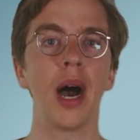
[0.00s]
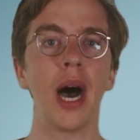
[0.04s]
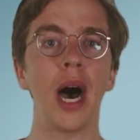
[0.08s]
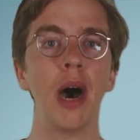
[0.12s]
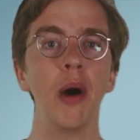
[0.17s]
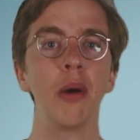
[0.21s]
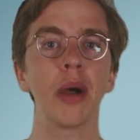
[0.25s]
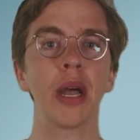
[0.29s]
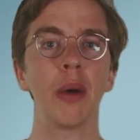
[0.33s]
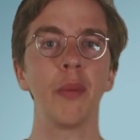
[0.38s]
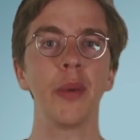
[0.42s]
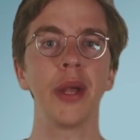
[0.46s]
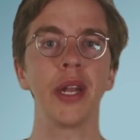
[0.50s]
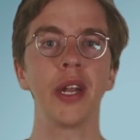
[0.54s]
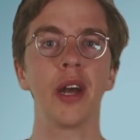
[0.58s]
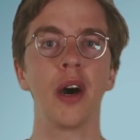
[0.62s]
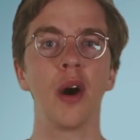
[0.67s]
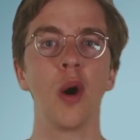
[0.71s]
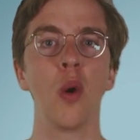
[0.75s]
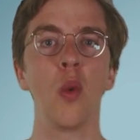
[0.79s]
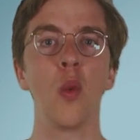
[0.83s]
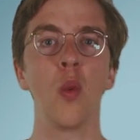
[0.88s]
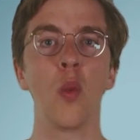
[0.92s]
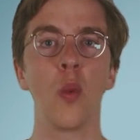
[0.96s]
How can we
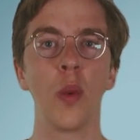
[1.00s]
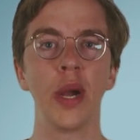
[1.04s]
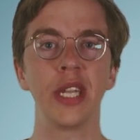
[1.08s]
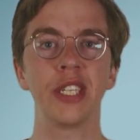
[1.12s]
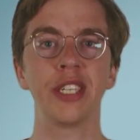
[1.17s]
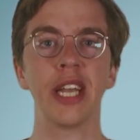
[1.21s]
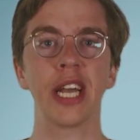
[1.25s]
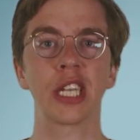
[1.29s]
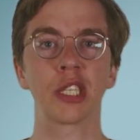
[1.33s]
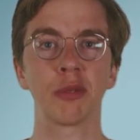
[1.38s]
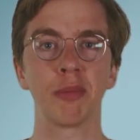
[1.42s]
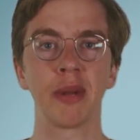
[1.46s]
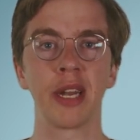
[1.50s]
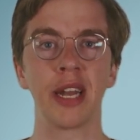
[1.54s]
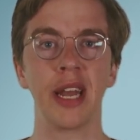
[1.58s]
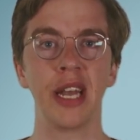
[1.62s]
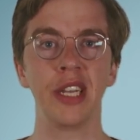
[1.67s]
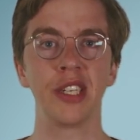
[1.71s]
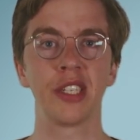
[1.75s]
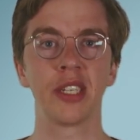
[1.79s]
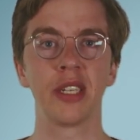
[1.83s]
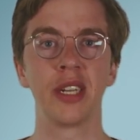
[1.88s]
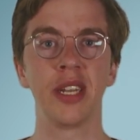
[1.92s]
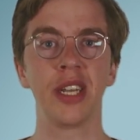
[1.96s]
know which
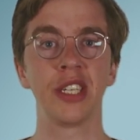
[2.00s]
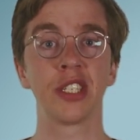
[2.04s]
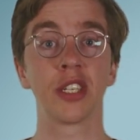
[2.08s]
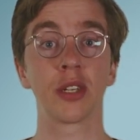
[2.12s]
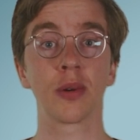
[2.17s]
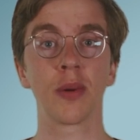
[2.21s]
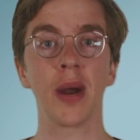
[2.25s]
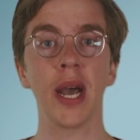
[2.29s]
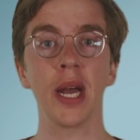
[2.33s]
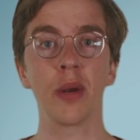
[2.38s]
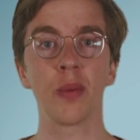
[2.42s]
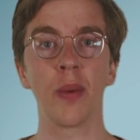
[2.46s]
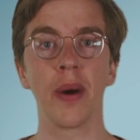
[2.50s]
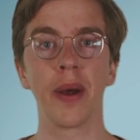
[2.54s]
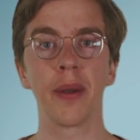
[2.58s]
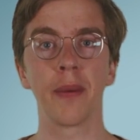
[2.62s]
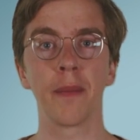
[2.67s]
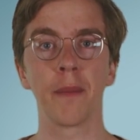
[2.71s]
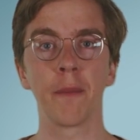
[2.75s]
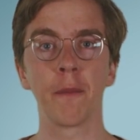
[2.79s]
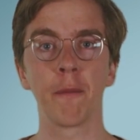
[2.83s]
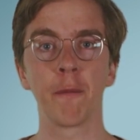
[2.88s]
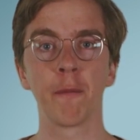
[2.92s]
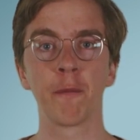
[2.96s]
explanation is the right
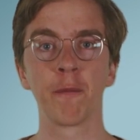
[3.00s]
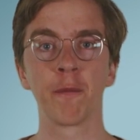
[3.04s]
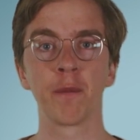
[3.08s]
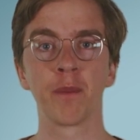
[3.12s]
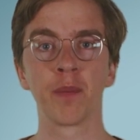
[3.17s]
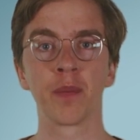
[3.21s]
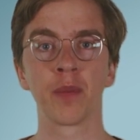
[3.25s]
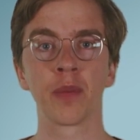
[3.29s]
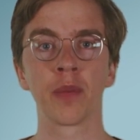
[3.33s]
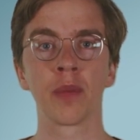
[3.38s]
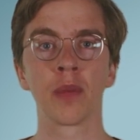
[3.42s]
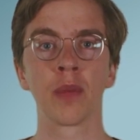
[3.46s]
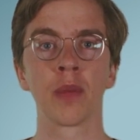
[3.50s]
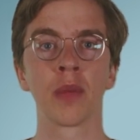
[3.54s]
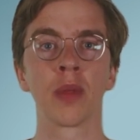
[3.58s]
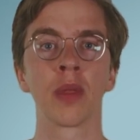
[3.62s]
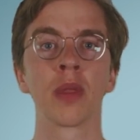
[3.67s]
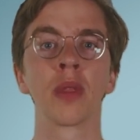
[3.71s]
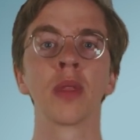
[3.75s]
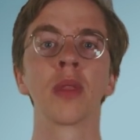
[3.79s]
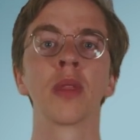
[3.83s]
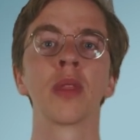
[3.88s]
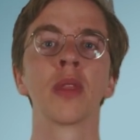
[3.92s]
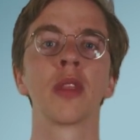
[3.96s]
one?
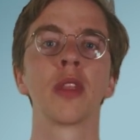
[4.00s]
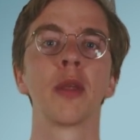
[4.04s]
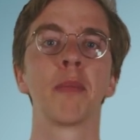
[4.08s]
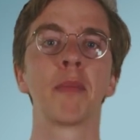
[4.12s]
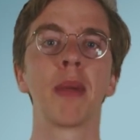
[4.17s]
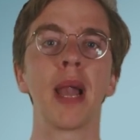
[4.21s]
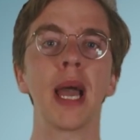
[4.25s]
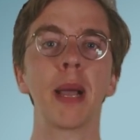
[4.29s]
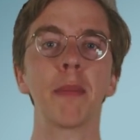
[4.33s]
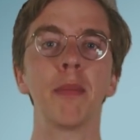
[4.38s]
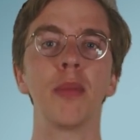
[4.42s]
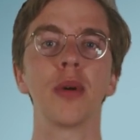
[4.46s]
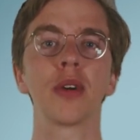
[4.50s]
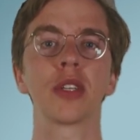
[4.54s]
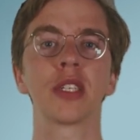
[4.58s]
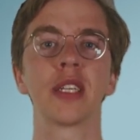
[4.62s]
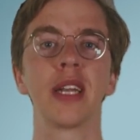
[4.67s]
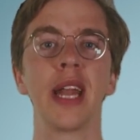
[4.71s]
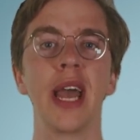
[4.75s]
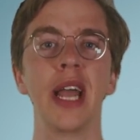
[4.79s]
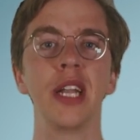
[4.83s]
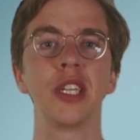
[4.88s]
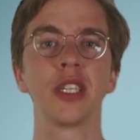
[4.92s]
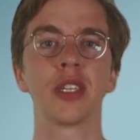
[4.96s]
The black
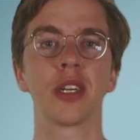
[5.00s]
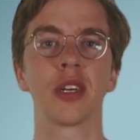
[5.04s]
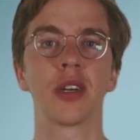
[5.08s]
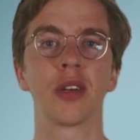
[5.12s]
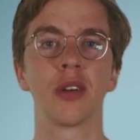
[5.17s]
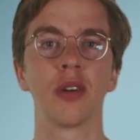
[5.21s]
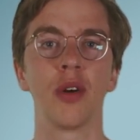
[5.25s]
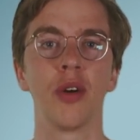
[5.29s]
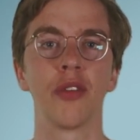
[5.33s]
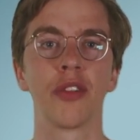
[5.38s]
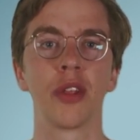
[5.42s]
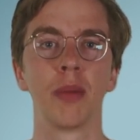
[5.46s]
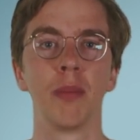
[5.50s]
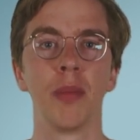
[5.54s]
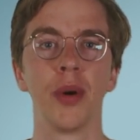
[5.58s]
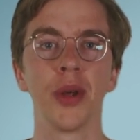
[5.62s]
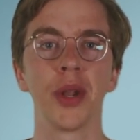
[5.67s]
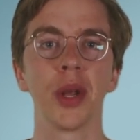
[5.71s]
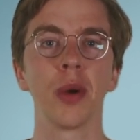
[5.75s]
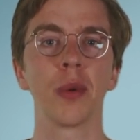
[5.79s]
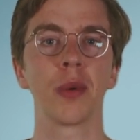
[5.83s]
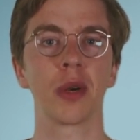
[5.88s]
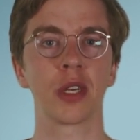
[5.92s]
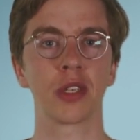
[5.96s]
box nature of the
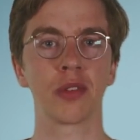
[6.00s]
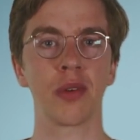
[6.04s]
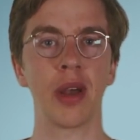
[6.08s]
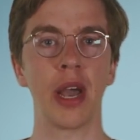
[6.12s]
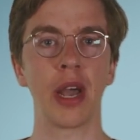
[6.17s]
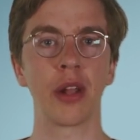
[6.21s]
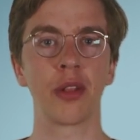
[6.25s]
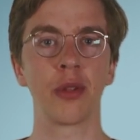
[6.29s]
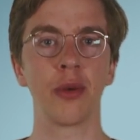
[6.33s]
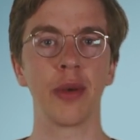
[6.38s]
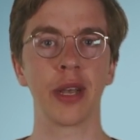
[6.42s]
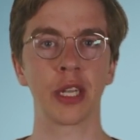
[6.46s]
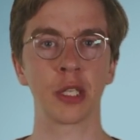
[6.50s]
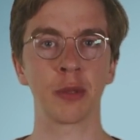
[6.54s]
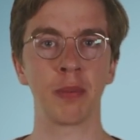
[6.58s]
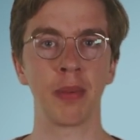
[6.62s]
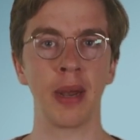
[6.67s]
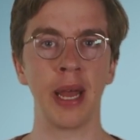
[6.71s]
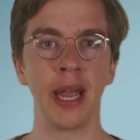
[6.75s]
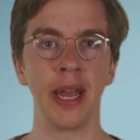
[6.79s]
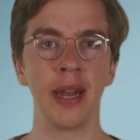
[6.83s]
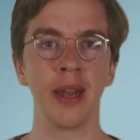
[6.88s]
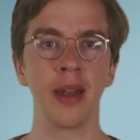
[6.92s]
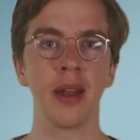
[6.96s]
model we're trying to
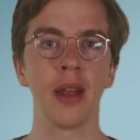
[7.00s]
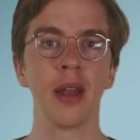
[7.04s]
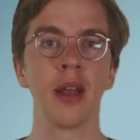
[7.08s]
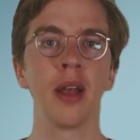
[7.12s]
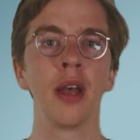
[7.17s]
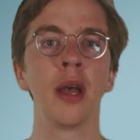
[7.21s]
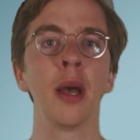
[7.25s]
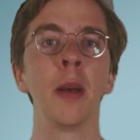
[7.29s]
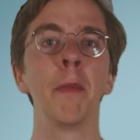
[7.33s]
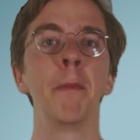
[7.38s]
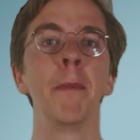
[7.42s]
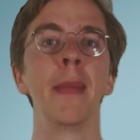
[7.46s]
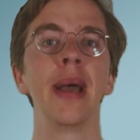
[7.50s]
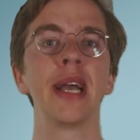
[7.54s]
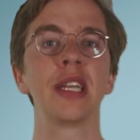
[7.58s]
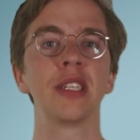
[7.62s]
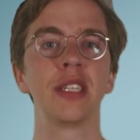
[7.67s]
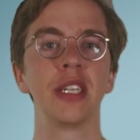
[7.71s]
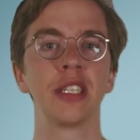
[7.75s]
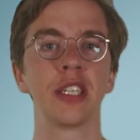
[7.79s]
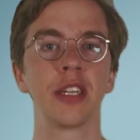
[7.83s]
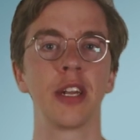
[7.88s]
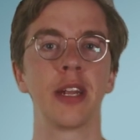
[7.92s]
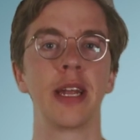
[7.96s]
explain
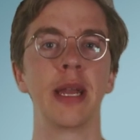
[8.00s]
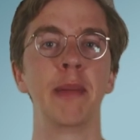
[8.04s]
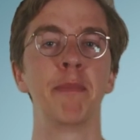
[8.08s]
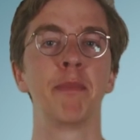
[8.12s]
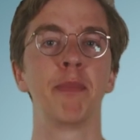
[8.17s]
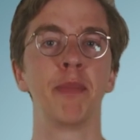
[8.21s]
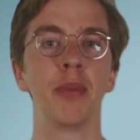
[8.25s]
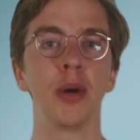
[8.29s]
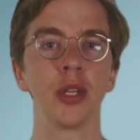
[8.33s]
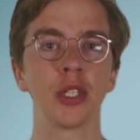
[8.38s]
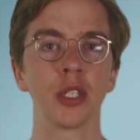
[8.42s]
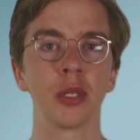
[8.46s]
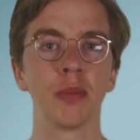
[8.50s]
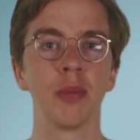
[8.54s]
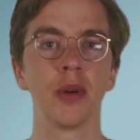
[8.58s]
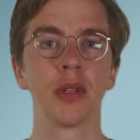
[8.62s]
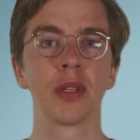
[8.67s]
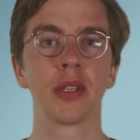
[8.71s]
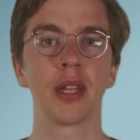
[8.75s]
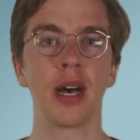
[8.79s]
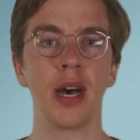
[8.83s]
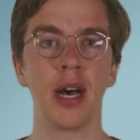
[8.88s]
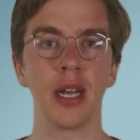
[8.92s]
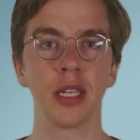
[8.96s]
makes this an
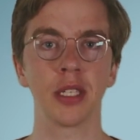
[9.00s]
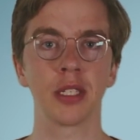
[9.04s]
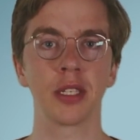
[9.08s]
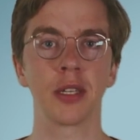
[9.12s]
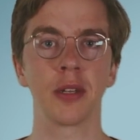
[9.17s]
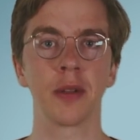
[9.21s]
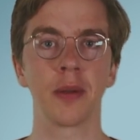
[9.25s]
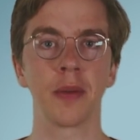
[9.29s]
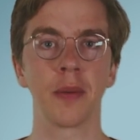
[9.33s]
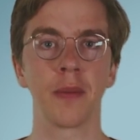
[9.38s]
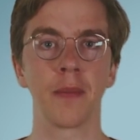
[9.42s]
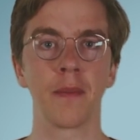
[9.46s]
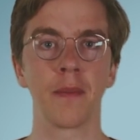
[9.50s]
impossible task.